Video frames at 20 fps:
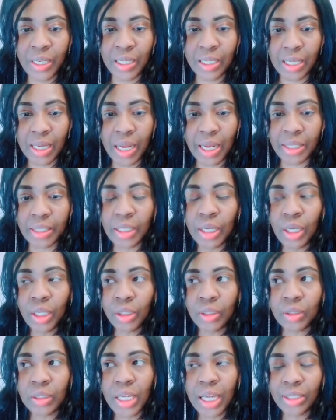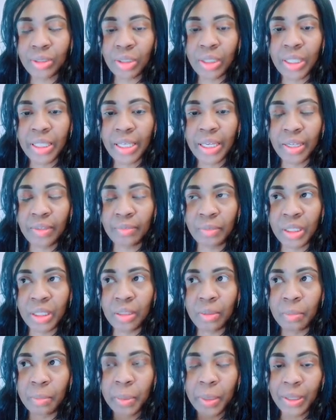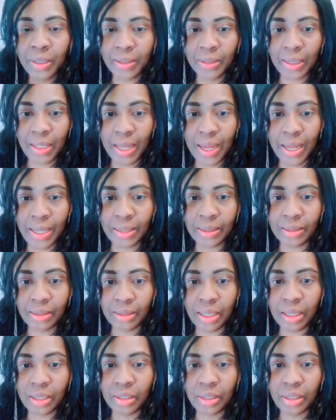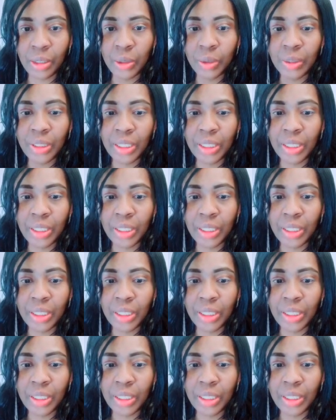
light could actually get me the box light and the other